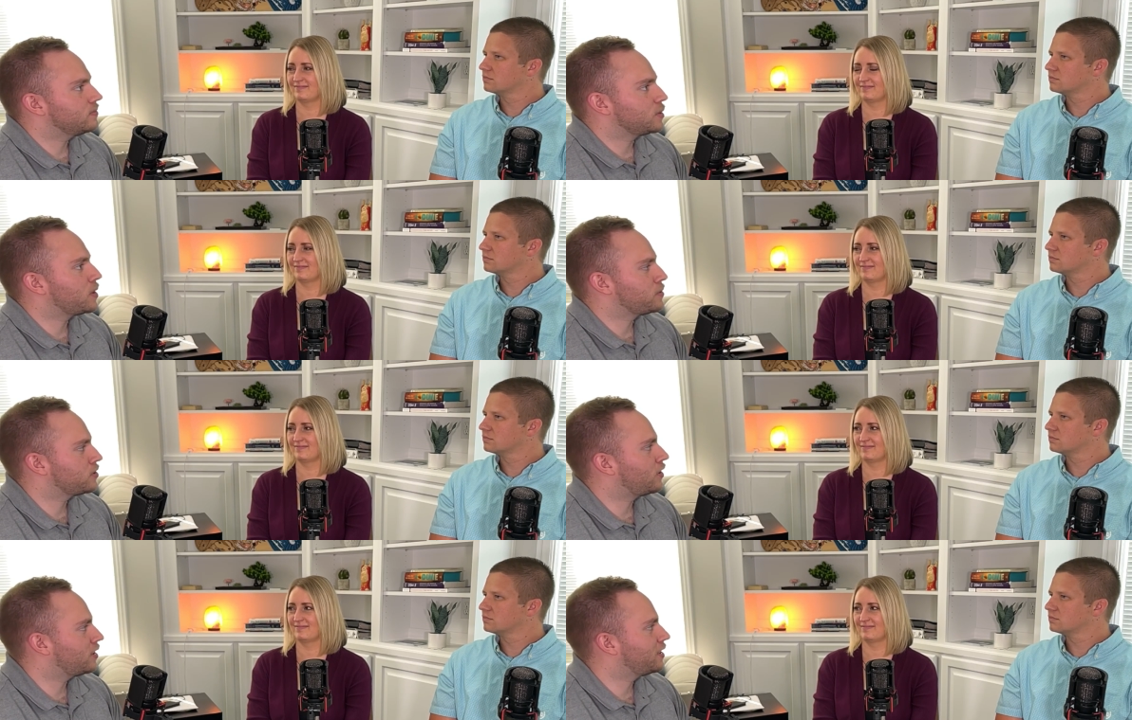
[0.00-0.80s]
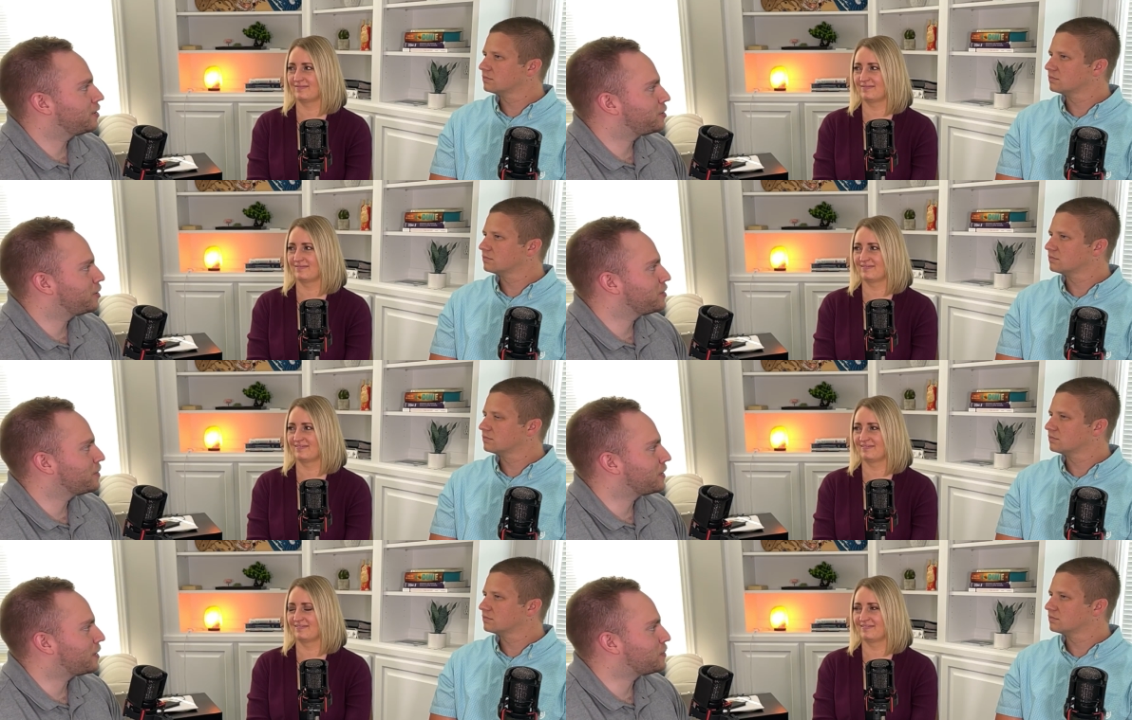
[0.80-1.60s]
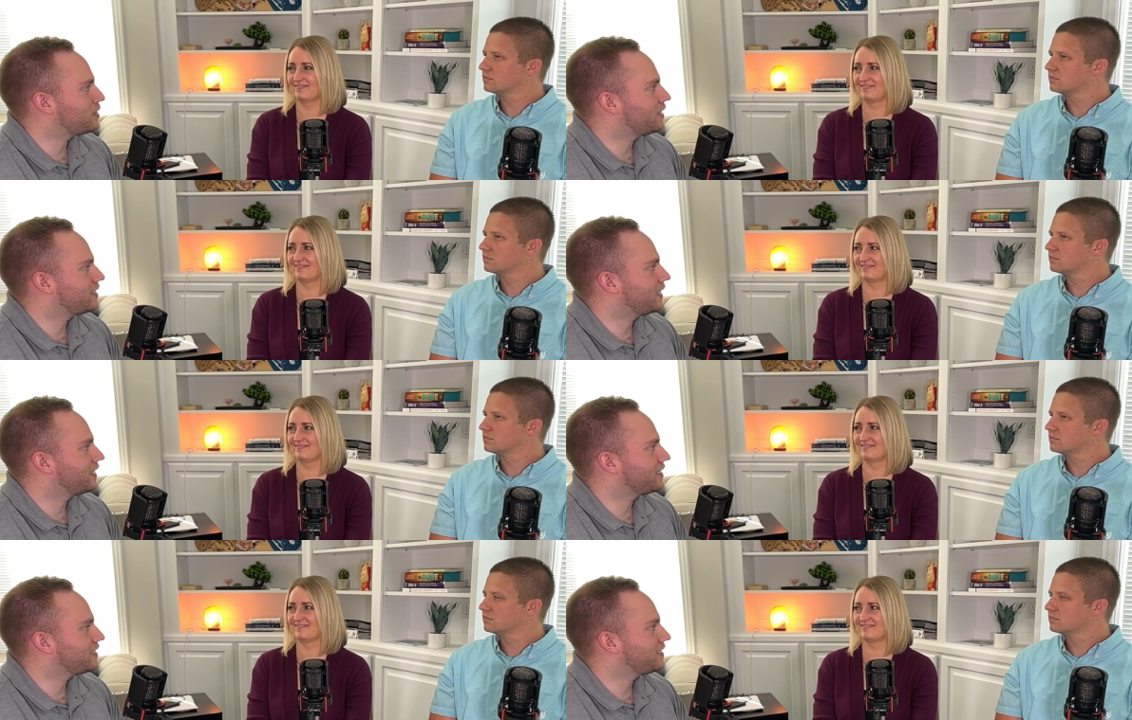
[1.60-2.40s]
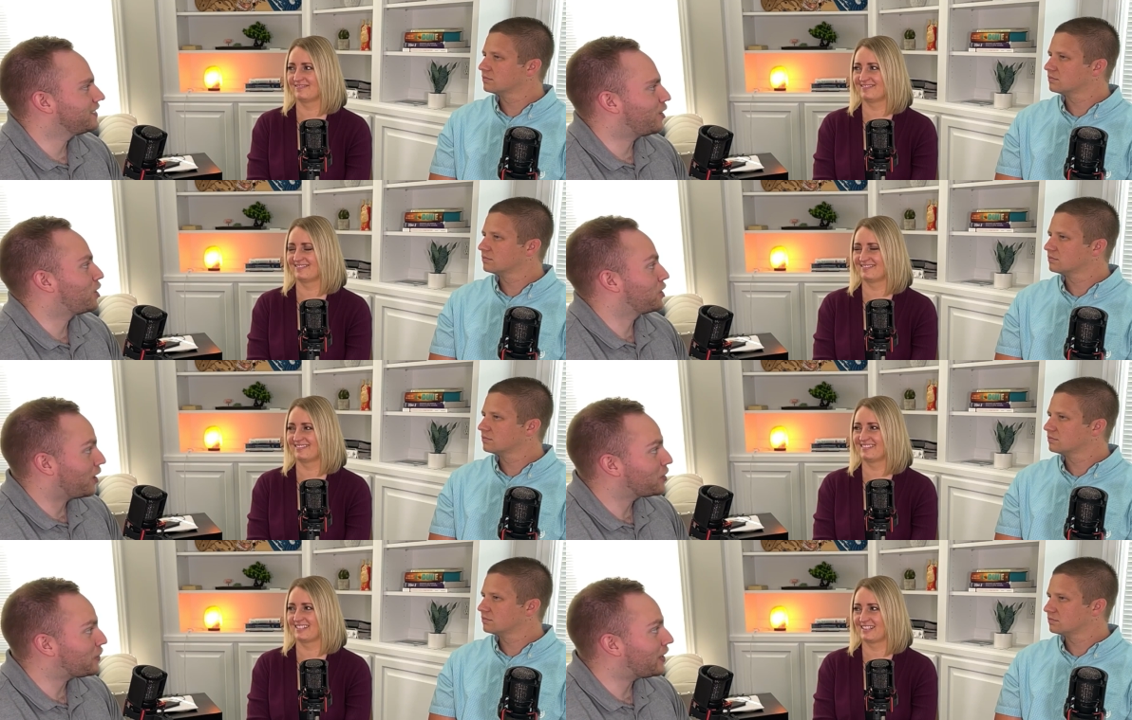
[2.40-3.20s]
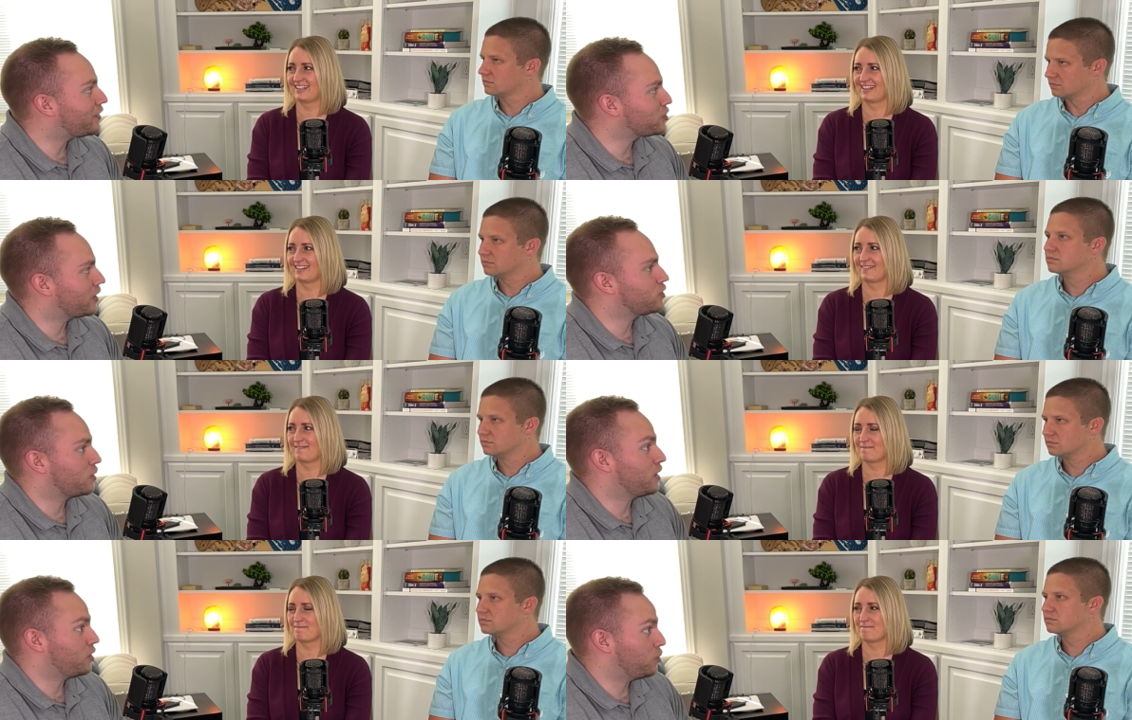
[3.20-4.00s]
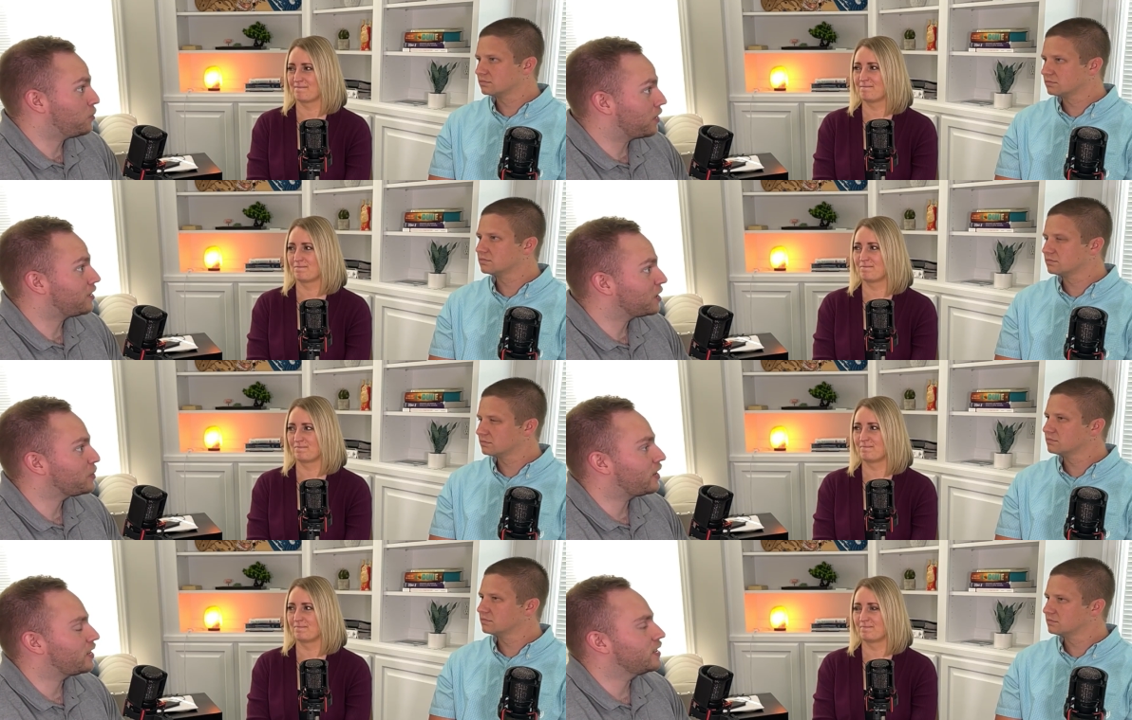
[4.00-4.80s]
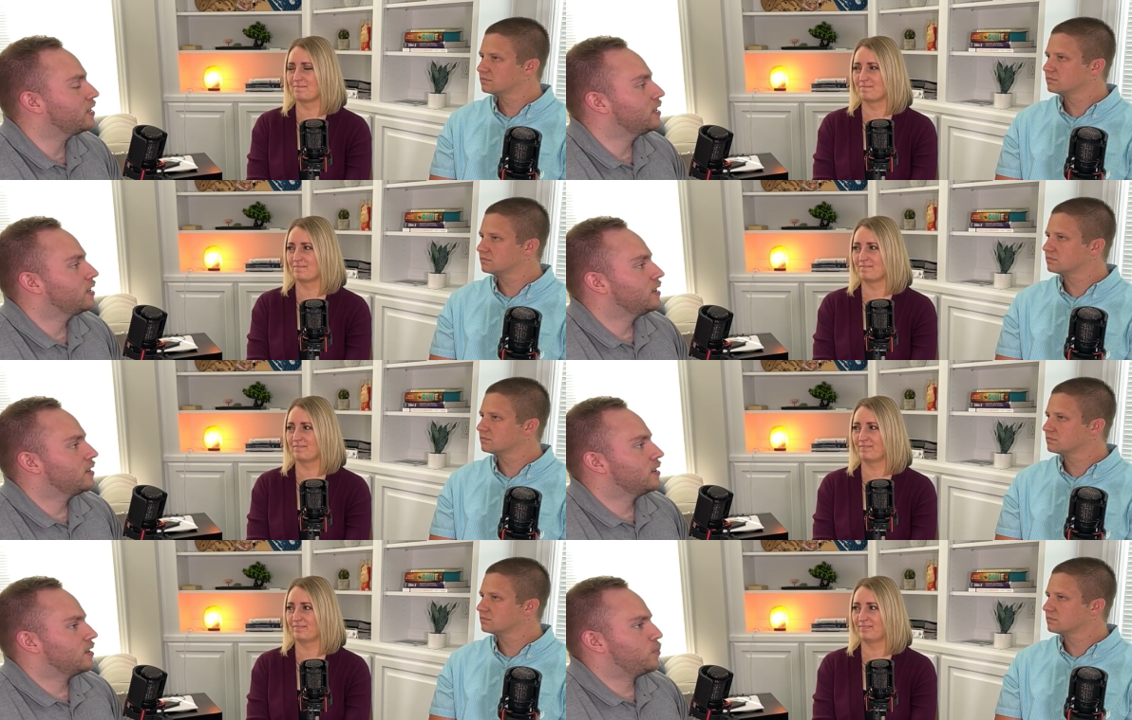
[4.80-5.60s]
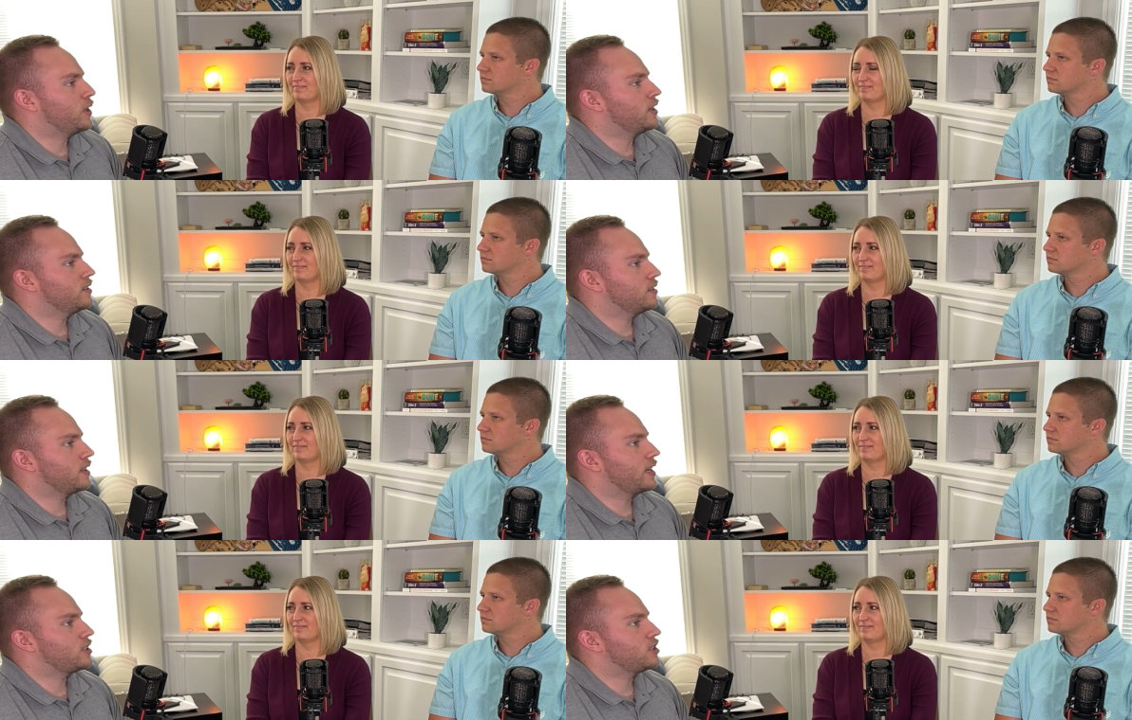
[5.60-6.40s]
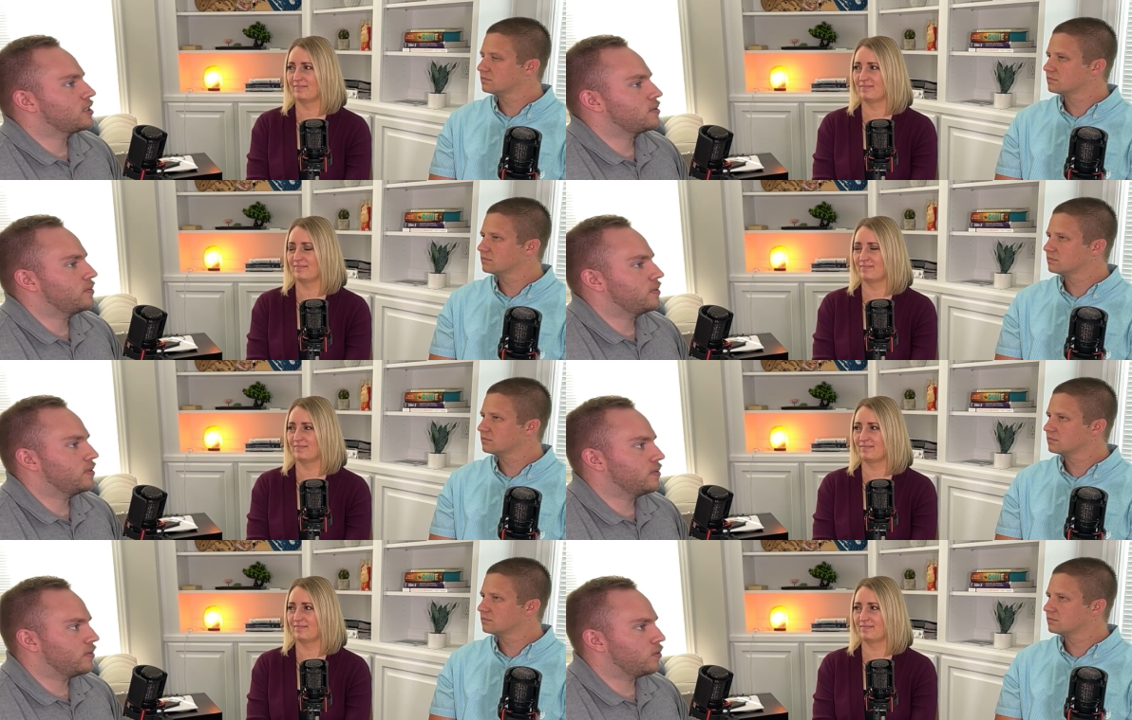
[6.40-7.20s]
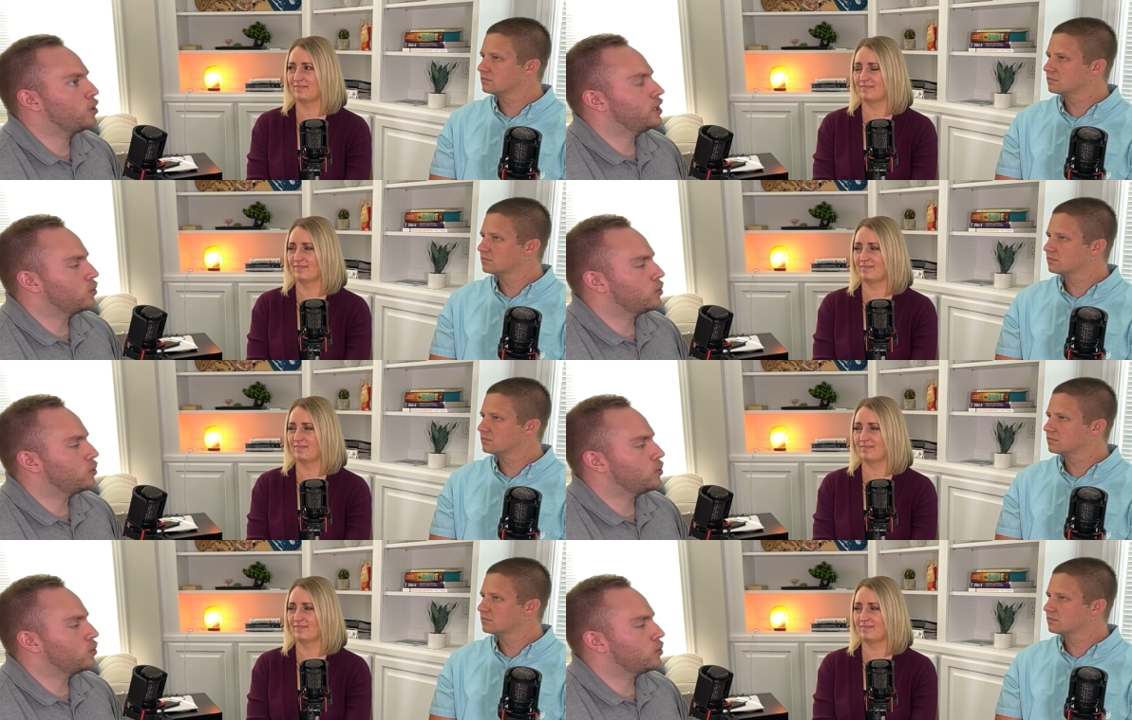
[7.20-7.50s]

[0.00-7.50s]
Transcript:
Speaker 1: Sometimes it's hard to tell the truth. Sometimes these things are hard to talk about, so I understand why you wouldn't want to talk about it. But like, just really